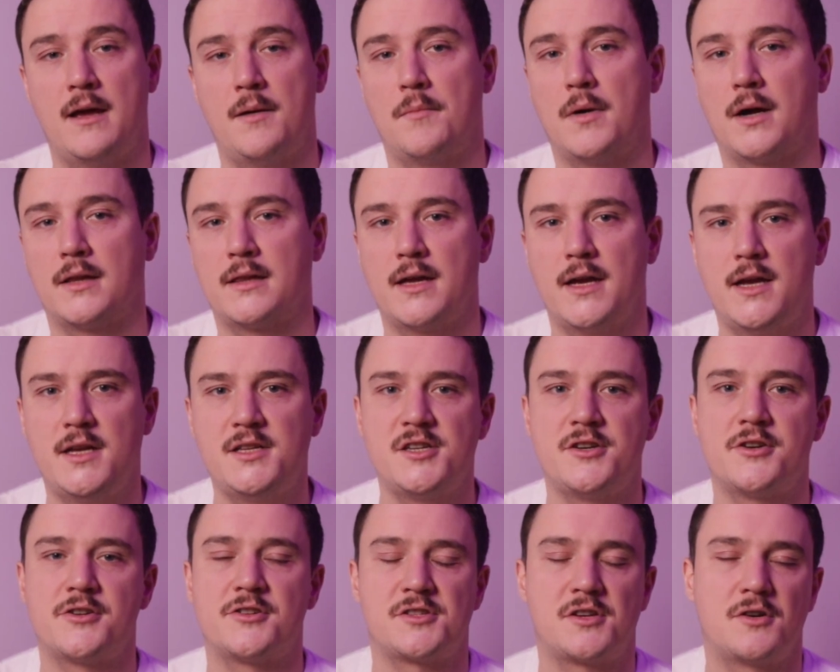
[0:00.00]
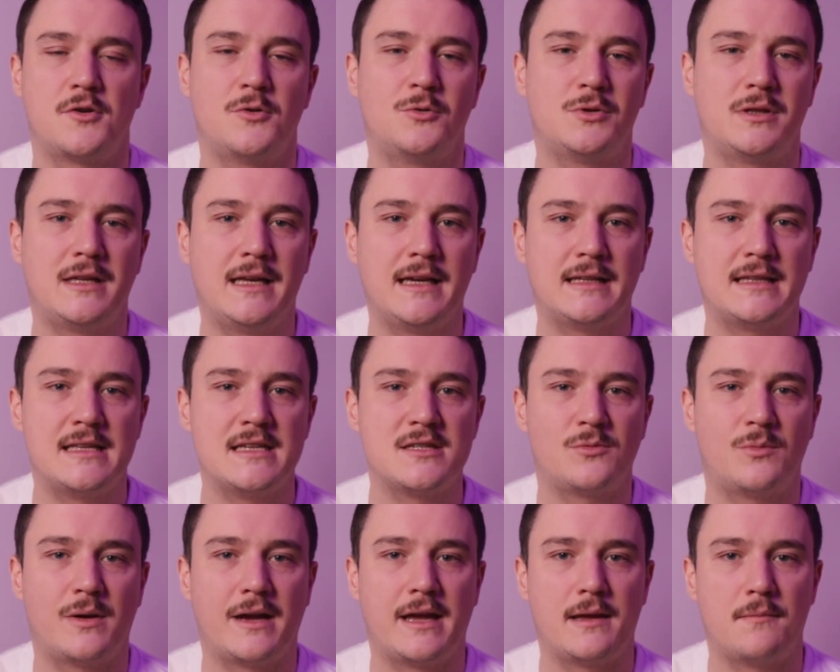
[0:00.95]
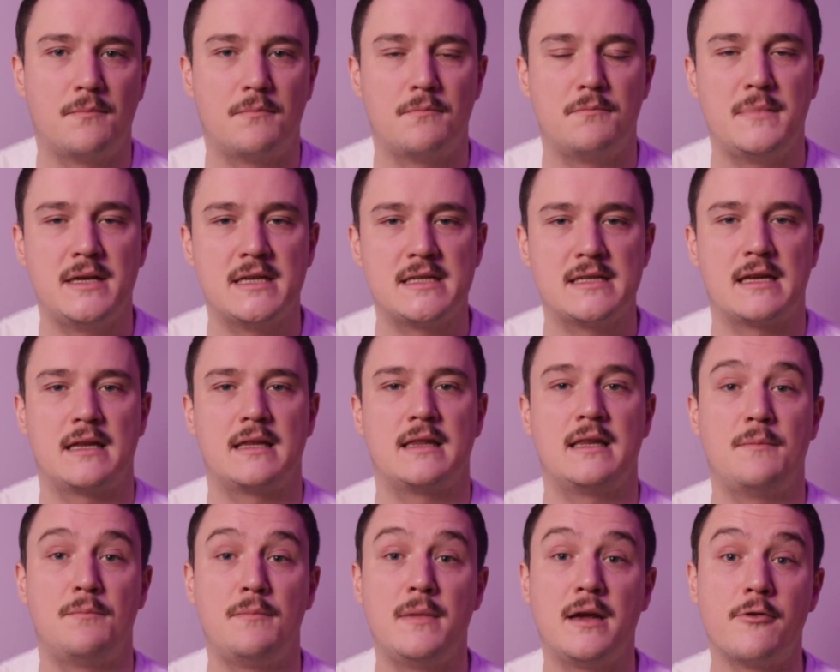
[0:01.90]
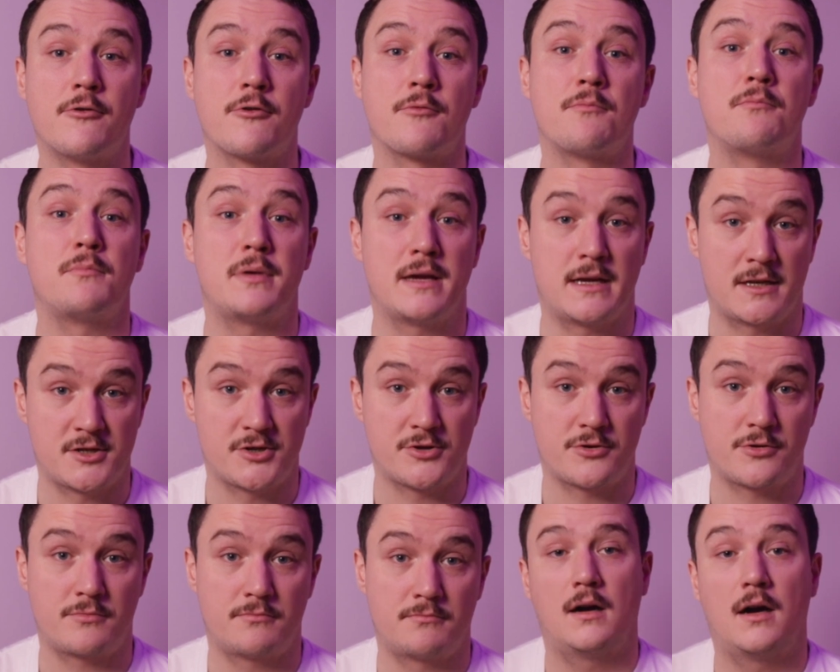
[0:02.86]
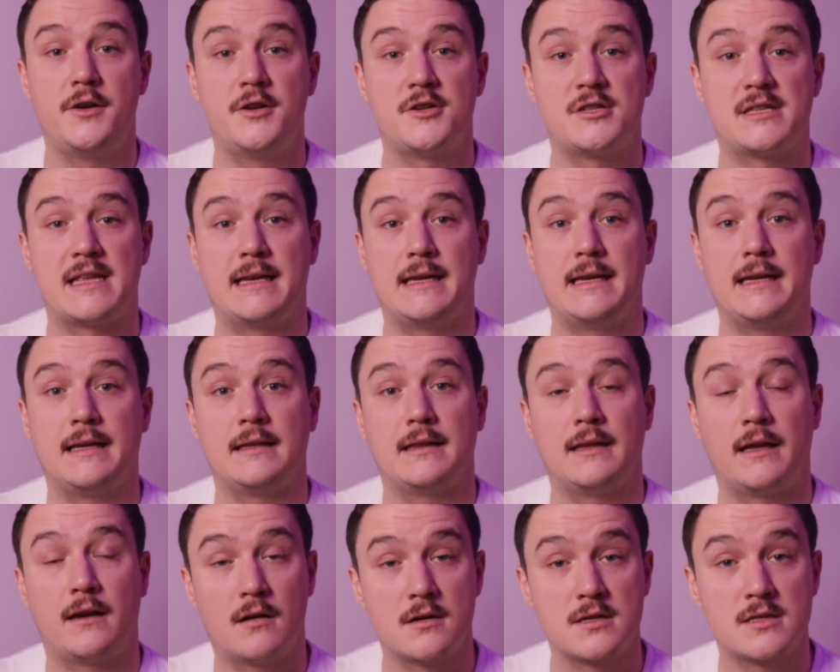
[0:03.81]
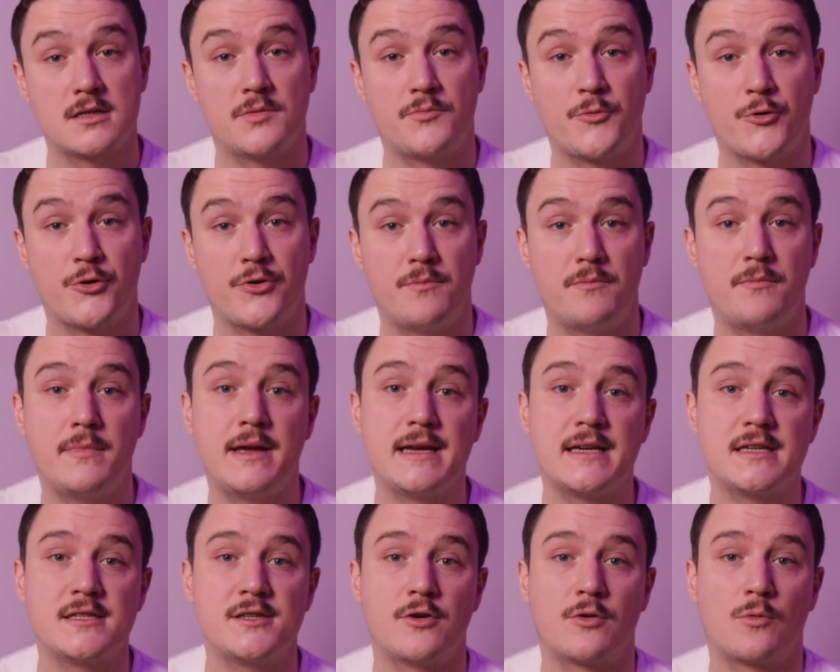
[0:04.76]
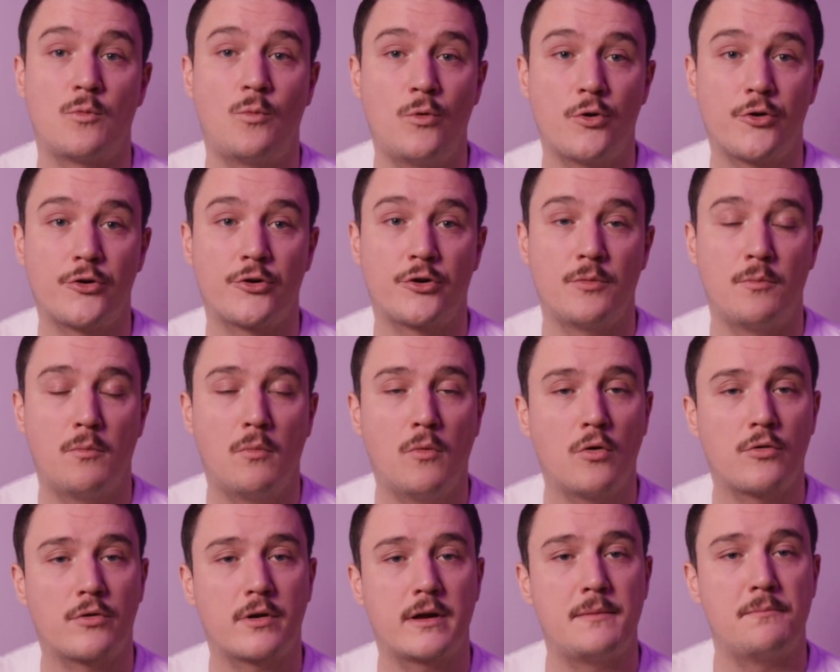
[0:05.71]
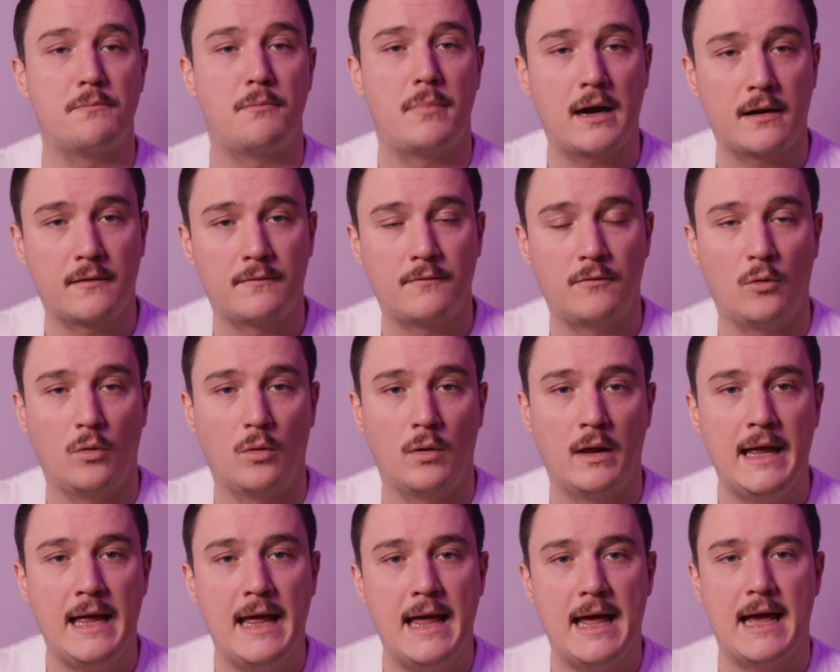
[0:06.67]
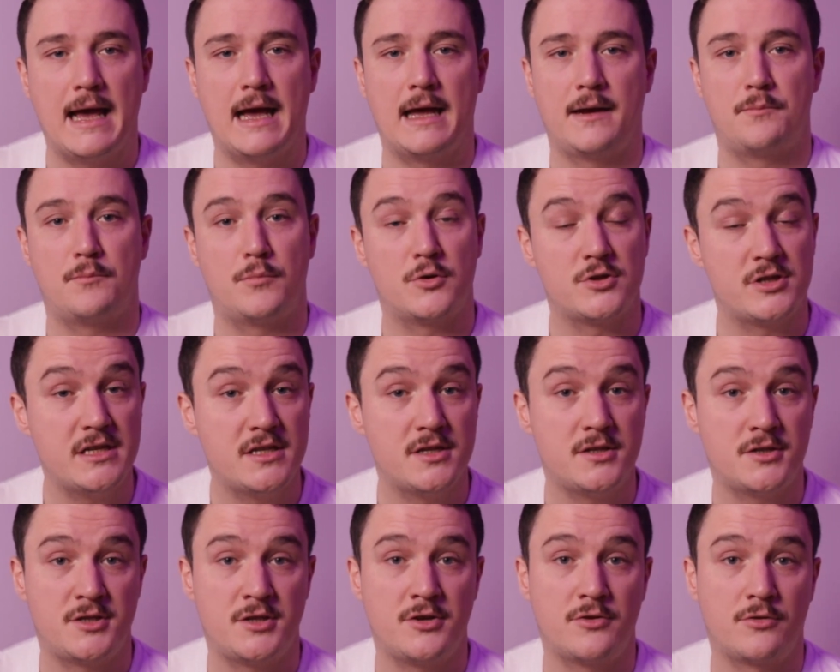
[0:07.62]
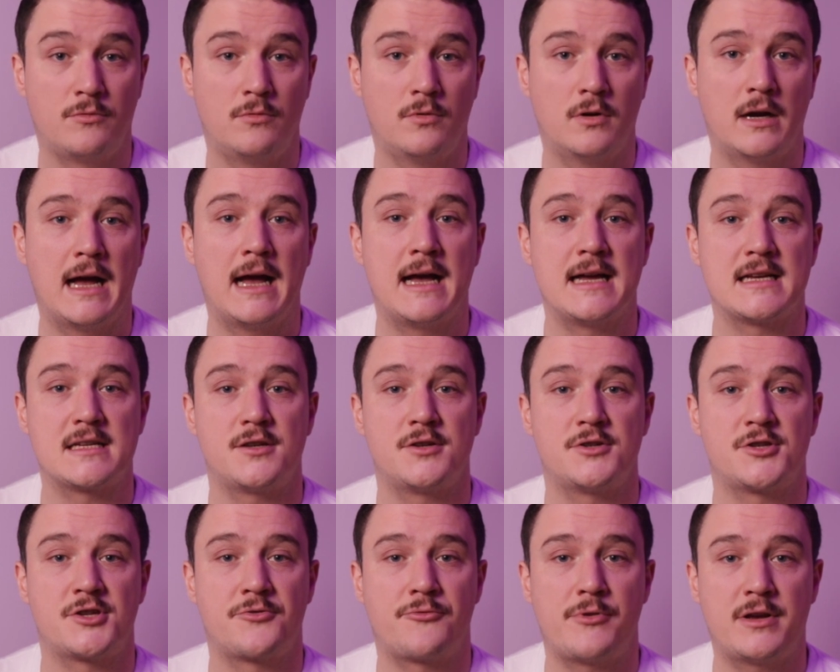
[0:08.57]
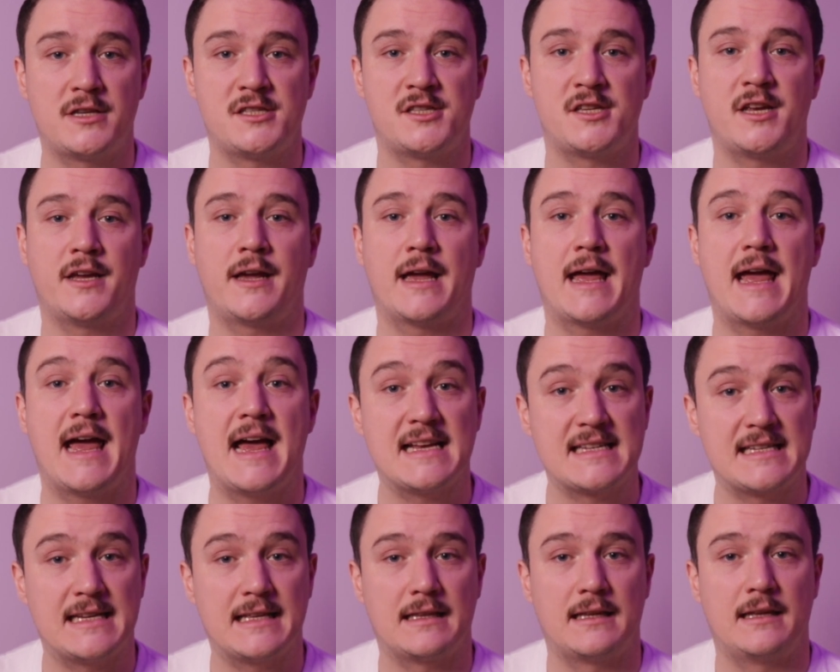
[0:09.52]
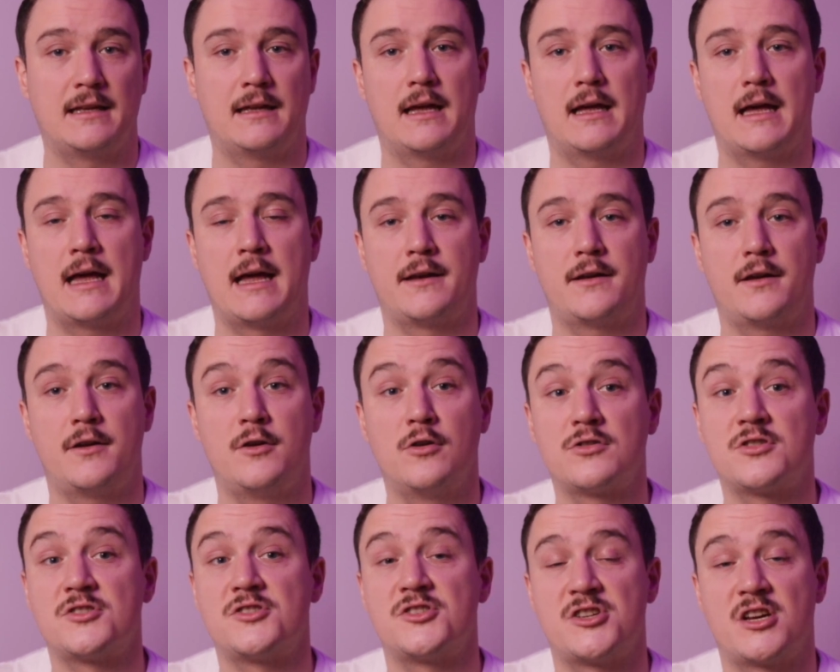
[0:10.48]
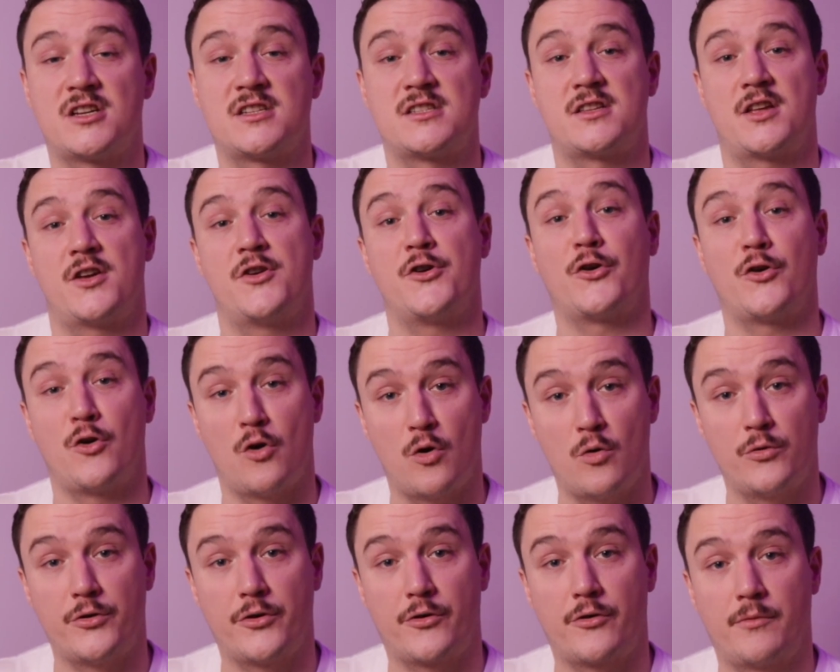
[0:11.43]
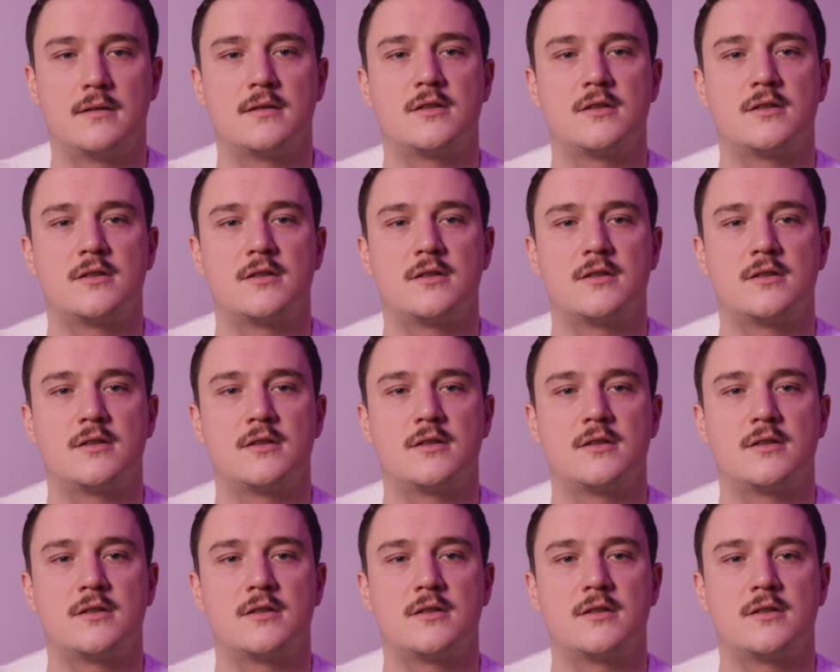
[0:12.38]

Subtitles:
But engineers who think this way miss the bigger picture. Understanding the customer makes your work more impactful and positions you as a strategic asset and not just a coder.